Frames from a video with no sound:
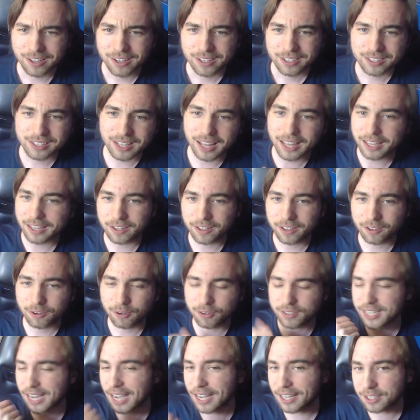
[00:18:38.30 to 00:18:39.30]
So like
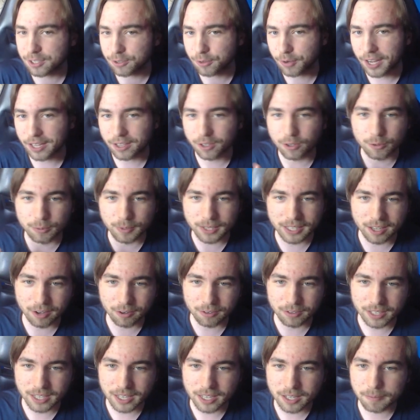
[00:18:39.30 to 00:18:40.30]
Gratias Gradle we
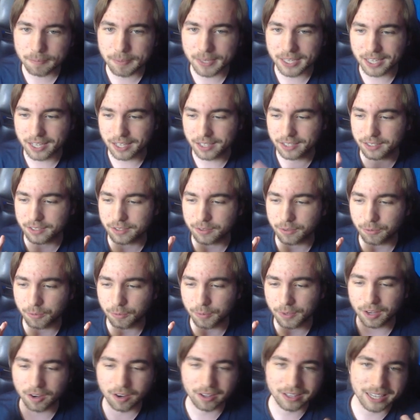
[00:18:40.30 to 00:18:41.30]
don't need, because
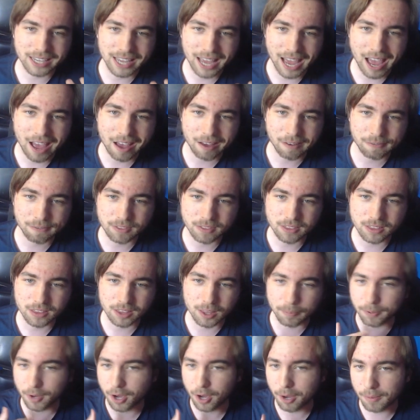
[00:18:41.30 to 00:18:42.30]
we already have
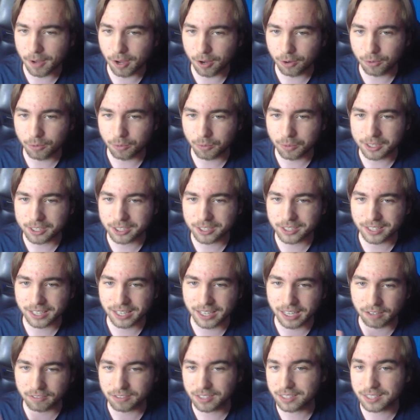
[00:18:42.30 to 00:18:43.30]
the promo, which
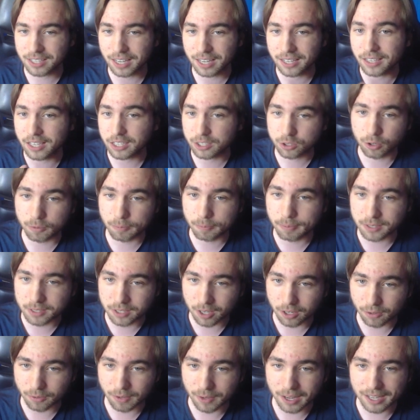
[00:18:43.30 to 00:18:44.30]
gives us additional
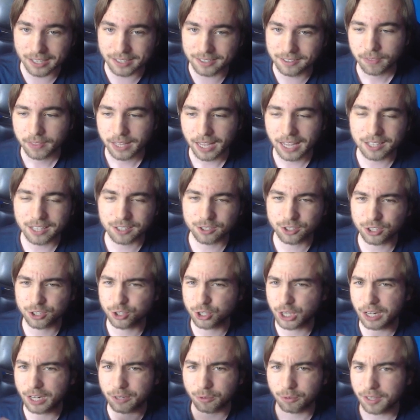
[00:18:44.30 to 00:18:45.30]
Persona Rides, and it's
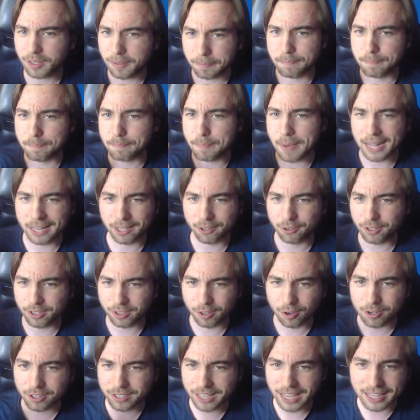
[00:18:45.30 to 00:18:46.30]
just generally better
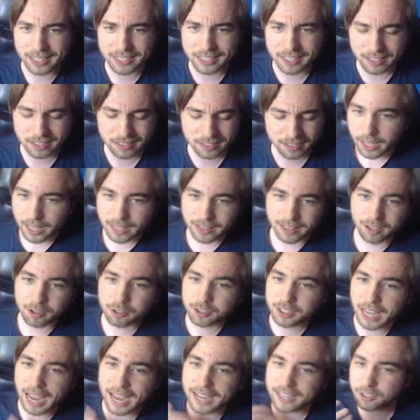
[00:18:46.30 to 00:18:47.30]
in all cases.
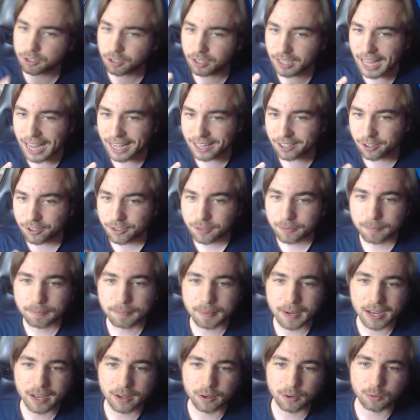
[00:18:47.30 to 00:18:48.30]
There's Angel Ladder,
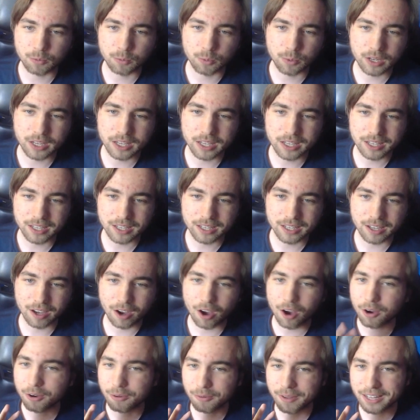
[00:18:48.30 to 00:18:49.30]
but we
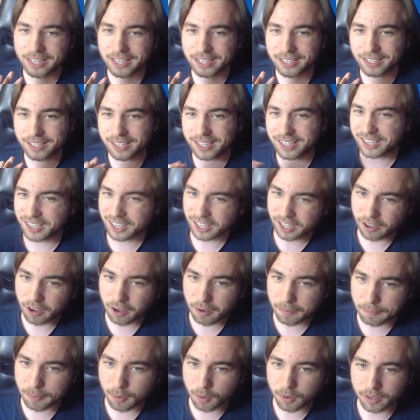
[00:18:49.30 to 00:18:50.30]
already clear
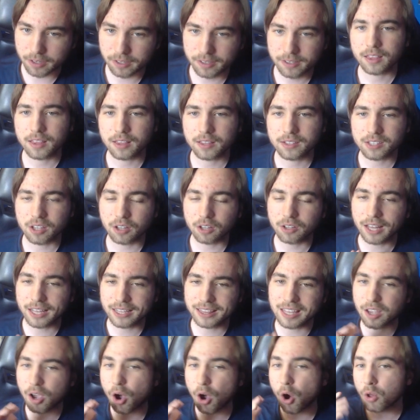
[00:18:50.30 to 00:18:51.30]
our board. So
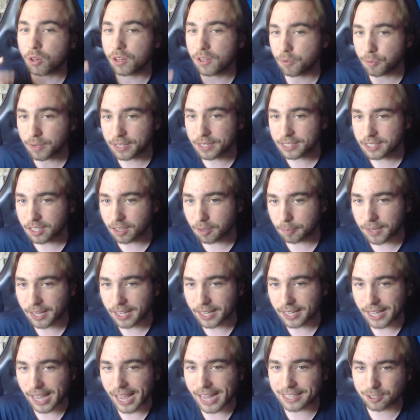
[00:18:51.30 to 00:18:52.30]
like the only reason to
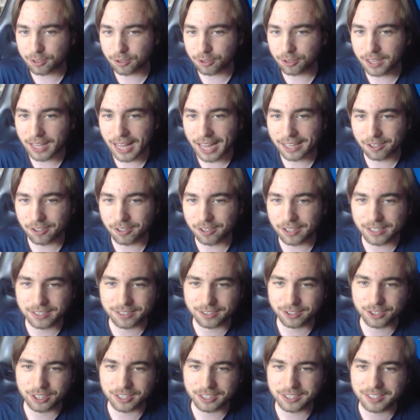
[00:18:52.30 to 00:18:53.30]
play Angel Ladder
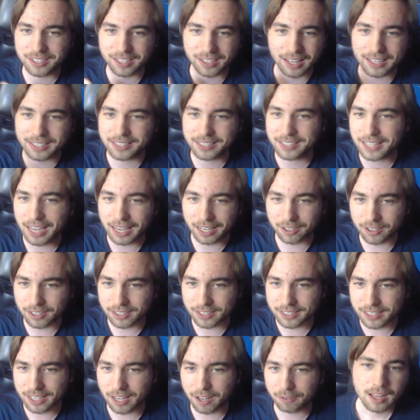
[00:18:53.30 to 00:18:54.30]
is just to like cycle
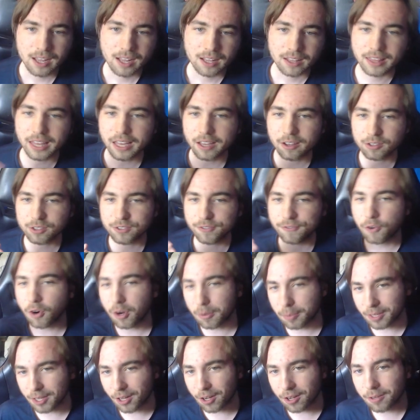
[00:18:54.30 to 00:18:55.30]
itself. There's
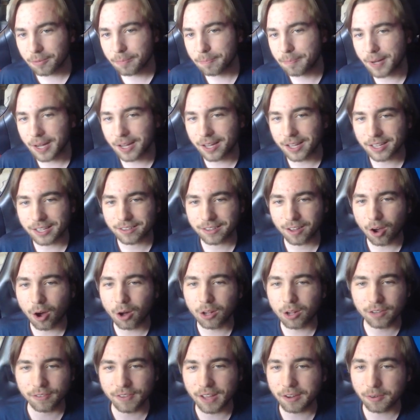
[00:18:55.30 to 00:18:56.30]
Forbital, but
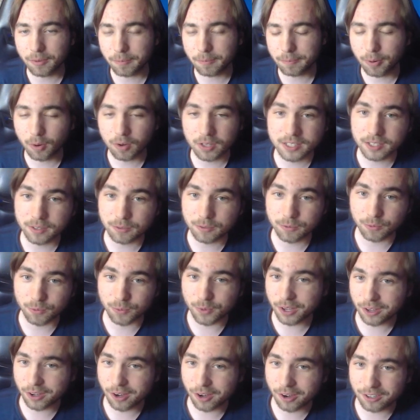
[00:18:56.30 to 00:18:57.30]
all of our important
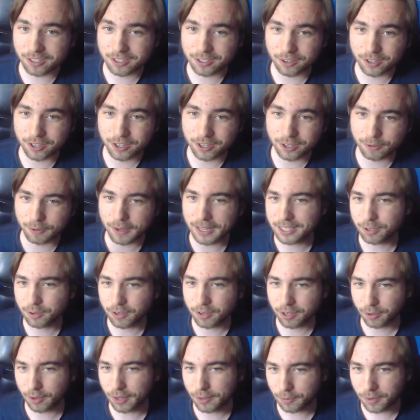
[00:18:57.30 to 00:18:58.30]
rear guards are grade 2
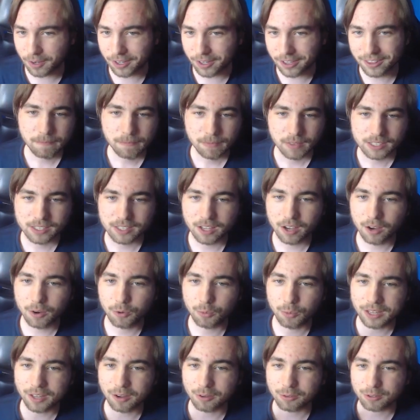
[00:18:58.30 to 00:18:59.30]
and grade 1, so
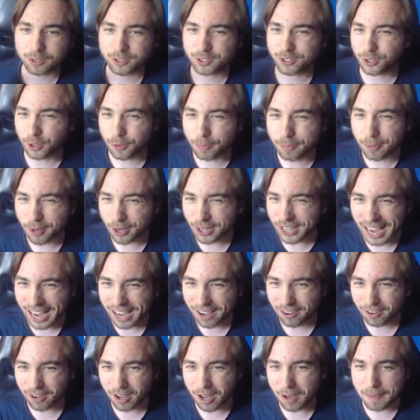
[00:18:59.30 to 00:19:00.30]
we don't super
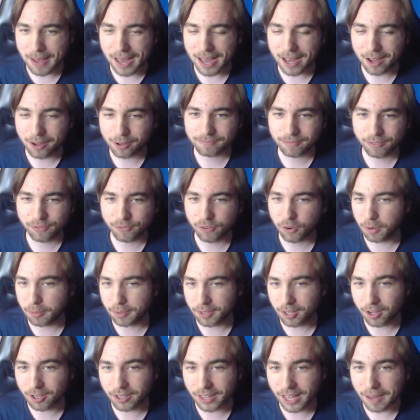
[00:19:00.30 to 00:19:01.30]
care about
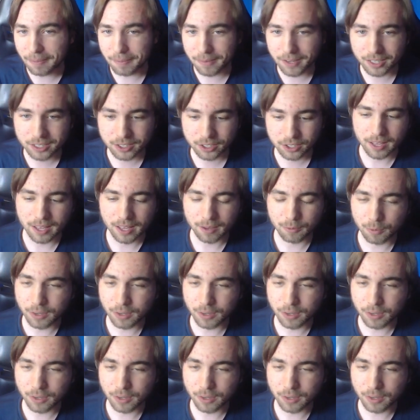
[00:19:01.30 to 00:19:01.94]
Forbital that much.